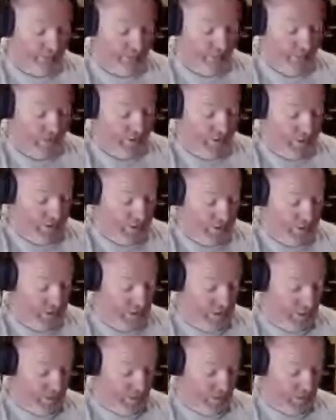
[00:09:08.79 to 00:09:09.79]

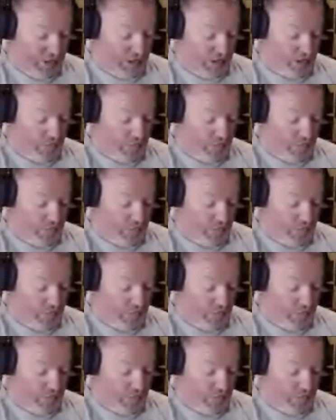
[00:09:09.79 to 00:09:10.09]
24